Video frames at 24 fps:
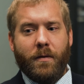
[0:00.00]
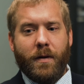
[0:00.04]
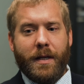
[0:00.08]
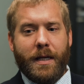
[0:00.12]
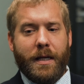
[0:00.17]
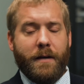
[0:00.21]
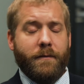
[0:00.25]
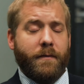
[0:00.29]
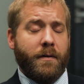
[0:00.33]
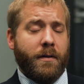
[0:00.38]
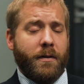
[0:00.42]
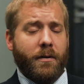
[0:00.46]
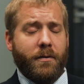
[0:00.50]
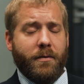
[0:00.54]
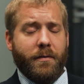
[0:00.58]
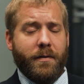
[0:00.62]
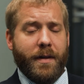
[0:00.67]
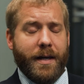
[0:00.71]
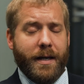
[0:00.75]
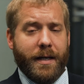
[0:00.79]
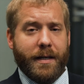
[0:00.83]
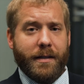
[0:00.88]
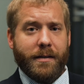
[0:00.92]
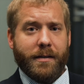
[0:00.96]
even though
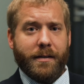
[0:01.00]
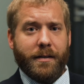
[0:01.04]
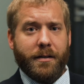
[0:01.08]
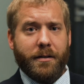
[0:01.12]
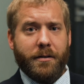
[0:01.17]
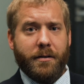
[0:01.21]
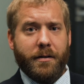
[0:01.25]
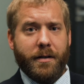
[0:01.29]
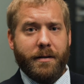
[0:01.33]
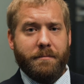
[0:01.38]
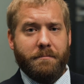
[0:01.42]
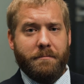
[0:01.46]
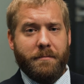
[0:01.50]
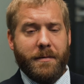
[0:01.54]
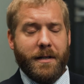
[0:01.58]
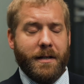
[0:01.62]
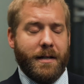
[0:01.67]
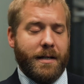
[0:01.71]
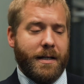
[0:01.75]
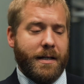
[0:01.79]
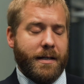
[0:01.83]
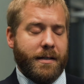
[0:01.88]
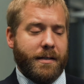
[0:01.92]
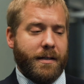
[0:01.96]
they consider it
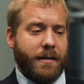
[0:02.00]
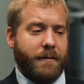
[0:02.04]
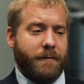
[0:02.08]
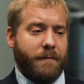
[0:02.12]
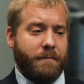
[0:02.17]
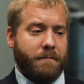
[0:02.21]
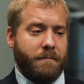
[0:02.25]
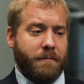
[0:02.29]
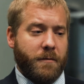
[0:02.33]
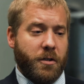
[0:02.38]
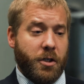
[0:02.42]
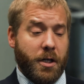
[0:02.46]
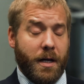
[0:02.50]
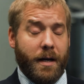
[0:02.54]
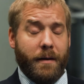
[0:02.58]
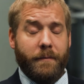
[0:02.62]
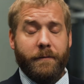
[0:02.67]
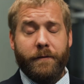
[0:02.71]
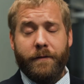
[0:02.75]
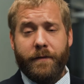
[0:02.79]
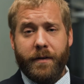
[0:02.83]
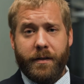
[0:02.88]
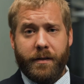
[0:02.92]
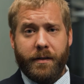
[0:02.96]
an easy job
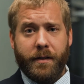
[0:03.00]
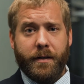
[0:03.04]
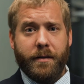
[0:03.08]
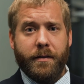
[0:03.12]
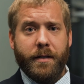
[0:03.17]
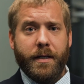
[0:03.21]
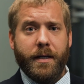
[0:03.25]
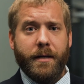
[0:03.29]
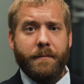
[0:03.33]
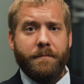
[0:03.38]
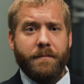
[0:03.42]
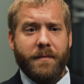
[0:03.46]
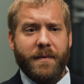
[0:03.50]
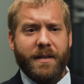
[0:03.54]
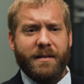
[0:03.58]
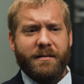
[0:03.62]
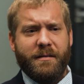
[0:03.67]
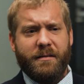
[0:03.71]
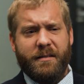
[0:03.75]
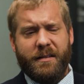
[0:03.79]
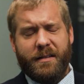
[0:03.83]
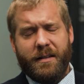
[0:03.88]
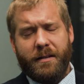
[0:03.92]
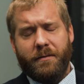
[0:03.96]
physically,
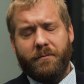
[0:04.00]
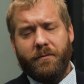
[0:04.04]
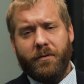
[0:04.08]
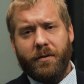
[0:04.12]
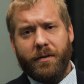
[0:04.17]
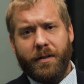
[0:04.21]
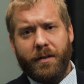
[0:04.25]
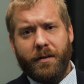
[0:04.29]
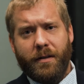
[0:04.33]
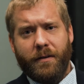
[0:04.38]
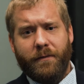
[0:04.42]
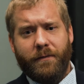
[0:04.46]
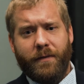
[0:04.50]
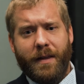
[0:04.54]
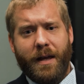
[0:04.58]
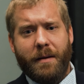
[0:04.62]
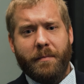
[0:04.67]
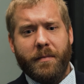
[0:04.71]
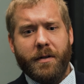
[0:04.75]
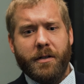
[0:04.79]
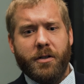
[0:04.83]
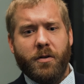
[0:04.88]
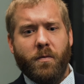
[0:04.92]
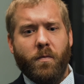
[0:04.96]
didn't really lift that
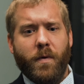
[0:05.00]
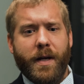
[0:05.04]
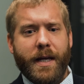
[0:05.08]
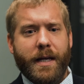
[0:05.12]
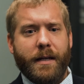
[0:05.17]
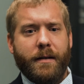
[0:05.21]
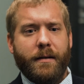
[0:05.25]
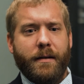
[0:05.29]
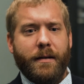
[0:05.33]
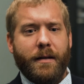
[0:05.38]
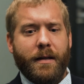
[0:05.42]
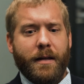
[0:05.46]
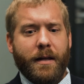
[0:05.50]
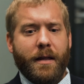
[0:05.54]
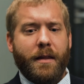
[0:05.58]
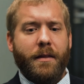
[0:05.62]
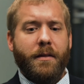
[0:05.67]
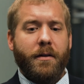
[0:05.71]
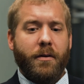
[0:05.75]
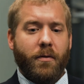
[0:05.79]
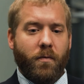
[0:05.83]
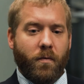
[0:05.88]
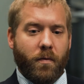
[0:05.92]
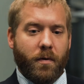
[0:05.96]
much weight,
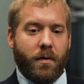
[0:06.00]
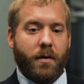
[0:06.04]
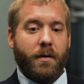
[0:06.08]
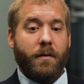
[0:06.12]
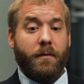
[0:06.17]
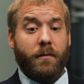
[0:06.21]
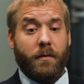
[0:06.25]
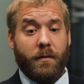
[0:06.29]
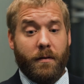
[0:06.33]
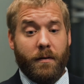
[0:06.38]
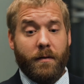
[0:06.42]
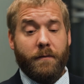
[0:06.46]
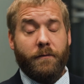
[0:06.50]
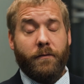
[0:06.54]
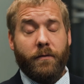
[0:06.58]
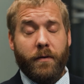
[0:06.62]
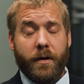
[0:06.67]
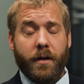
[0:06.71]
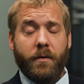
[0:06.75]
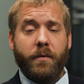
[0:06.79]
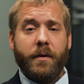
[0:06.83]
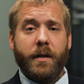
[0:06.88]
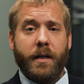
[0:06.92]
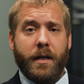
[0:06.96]
there were
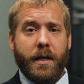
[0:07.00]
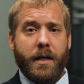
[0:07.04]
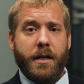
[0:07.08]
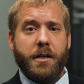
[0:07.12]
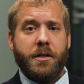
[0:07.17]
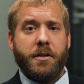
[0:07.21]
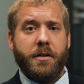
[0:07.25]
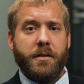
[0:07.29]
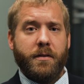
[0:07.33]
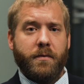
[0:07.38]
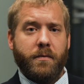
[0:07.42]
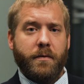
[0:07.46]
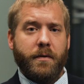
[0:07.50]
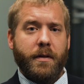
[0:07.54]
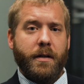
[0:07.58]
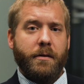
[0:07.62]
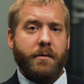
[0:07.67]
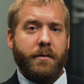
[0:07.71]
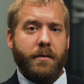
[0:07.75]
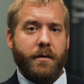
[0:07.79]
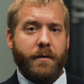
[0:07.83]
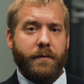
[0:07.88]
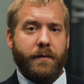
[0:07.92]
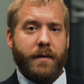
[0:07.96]
frequent occasions where they
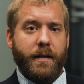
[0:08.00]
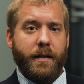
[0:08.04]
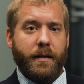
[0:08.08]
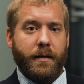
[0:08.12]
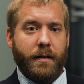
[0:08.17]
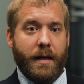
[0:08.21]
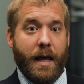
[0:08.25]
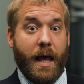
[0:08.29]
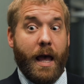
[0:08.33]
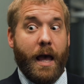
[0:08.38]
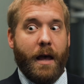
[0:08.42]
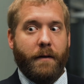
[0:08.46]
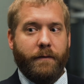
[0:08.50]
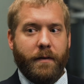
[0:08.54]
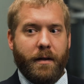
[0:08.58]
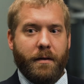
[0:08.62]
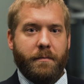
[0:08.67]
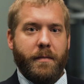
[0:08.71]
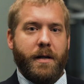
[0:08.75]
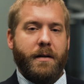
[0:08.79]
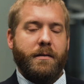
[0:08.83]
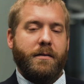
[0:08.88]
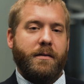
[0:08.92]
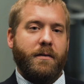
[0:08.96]
were lifting heavy
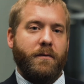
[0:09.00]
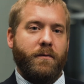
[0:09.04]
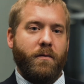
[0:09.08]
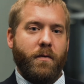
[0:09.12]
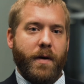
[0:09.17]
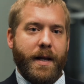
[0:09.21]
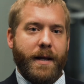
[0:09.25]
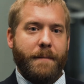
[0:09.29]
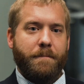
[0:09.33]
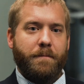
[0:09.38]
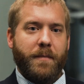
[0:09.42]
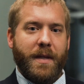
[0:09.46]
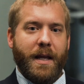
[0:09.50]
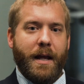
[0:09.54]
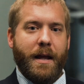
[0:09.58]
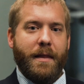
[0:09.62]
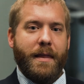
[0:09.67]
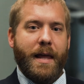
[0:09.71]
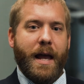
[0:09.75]
amounts of weight, and